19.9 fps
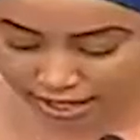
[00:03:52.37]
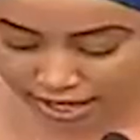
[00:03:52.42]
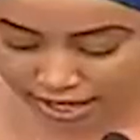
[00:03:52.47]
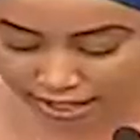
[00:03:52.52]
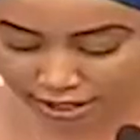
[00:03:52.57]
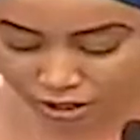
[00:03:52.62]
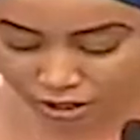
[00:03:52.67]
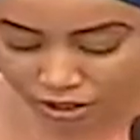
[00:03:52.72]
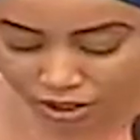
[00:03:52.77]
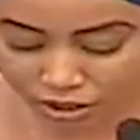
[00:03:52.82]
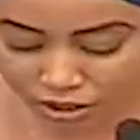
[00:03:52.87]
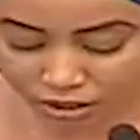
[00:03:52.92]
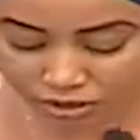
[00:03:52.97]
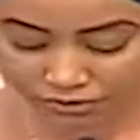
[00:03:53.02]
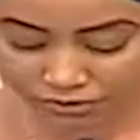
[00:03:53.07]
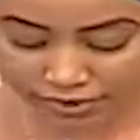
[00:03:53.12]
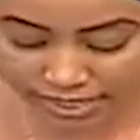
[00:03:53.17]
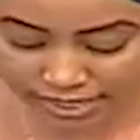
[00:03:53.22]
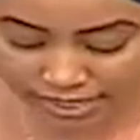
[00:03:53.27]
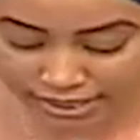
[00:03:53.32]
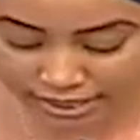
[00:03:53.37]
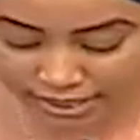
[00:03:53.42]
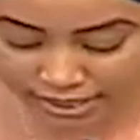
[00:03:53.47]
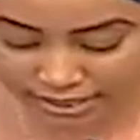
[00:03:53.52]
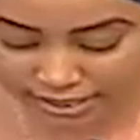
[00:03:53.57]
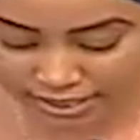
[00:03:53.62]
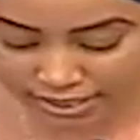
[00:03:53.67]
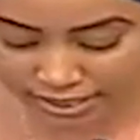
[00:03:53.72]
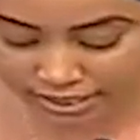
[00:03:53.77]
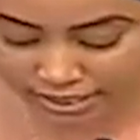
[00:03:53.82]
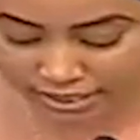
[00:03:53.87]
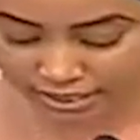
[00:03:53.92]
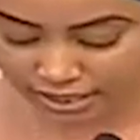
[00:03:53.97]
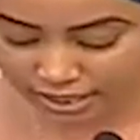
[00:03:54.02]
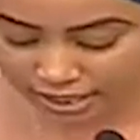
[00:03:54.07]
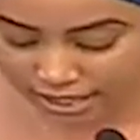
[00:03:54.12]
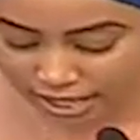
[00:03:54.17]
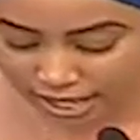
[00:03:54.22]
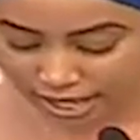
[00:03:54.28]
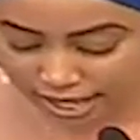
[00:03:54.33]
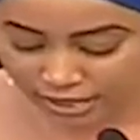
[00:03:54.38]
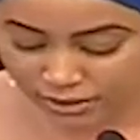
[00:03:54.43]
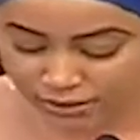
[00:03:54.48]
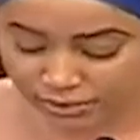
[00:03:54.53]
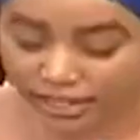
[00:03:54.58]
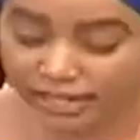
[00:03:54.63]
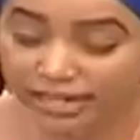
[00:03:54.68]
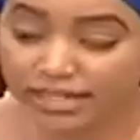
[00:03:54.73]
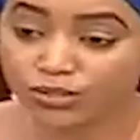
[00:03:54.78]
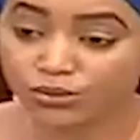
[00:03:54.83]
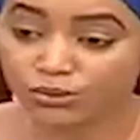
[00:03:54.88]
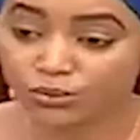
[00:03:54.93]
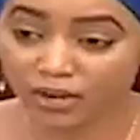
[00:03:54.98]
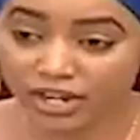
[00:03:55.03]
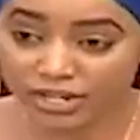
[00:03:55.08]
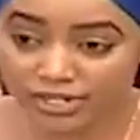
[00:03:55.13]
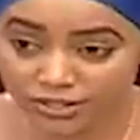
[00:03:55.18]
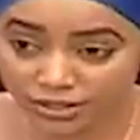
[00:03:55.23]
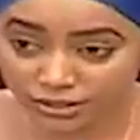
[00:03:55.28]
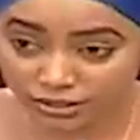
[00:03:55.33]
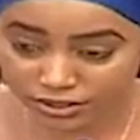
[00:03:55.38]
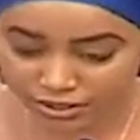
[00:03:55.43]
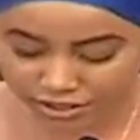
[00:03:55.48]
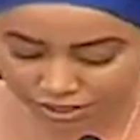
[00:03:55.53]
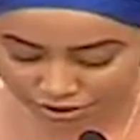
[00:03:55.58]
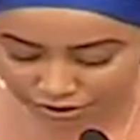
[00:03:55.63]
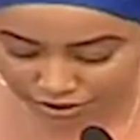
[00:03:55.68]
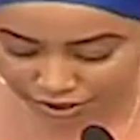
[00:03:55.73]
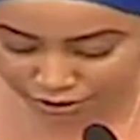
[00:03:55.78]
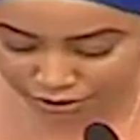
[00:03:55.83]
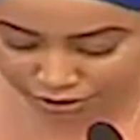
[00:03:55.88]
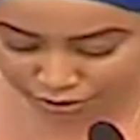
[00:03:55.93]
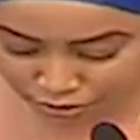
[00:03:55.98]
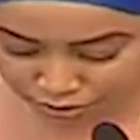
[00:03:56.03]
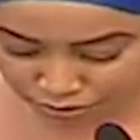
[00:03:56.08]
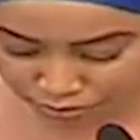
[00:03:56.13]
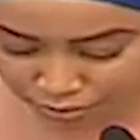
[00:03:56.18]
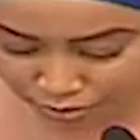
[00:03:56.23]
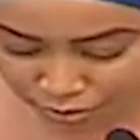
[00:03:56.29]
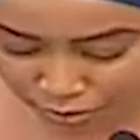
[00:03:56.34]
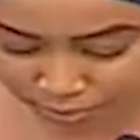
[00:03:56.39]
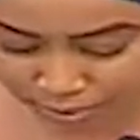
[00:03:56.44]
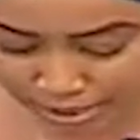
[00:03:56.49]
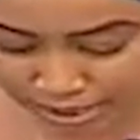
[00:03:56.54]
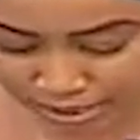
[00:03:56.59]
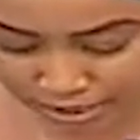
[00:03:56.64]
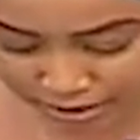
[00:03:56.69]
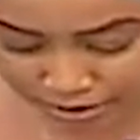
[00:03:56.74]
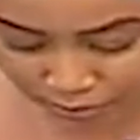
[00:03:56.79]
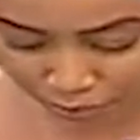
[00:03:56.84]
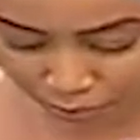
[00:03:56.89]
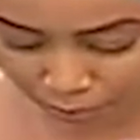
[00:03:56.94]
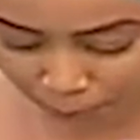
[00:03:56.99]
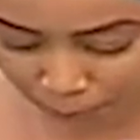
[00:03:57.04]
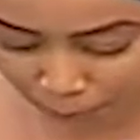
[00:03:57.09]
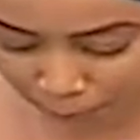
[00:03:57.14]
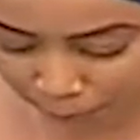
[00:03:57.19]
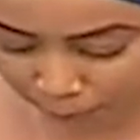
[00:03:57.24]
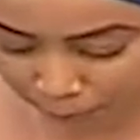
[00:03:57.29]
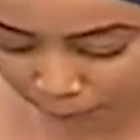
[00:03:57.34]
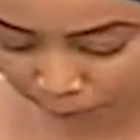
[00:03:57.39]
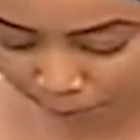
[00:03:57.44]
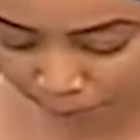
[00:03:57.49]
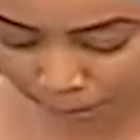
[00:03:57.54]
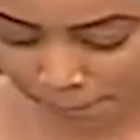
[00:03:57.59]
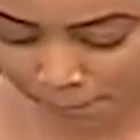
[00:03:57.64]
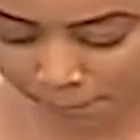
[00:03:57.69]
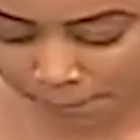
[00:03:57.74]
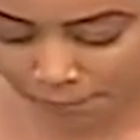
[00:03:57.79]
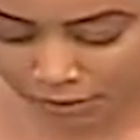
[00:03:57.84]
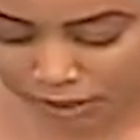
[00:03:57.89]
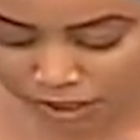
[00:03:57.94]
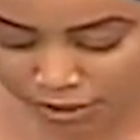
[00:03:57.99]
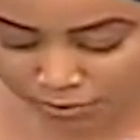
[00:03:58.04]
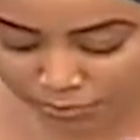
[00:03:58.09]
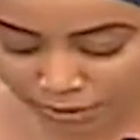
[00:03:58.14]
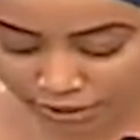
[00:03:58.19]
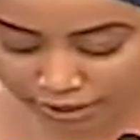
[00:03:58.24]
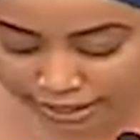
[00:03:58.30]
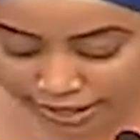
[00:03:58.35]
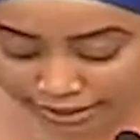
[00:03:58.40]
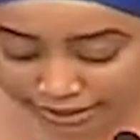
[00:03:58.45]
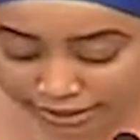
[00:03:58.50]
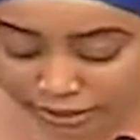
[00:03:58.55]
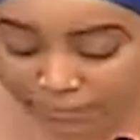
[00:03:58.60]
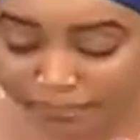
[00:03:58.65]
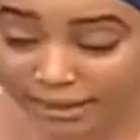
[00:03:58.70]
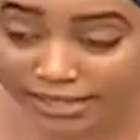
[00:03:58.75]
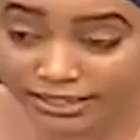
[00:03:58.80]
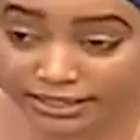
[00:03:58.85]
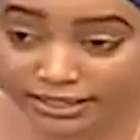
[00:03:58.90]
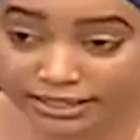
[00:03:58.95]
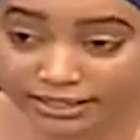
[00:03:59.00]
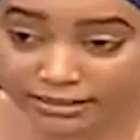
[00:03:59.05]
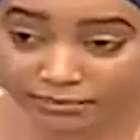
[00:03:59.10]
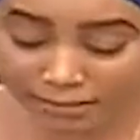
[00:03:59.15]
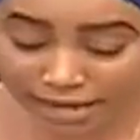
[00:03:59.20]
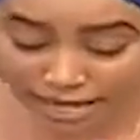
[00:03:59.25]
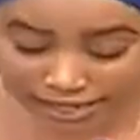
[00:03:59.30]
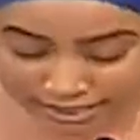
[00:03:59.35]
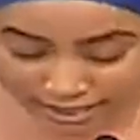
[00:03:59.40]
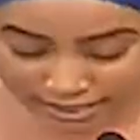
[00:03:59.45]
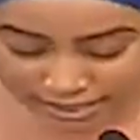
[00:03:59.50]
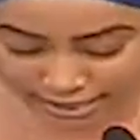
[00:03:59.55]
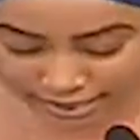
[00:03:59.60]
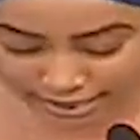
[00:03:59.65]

and local residents, as well as wanton destruction of property. Sporadic bandit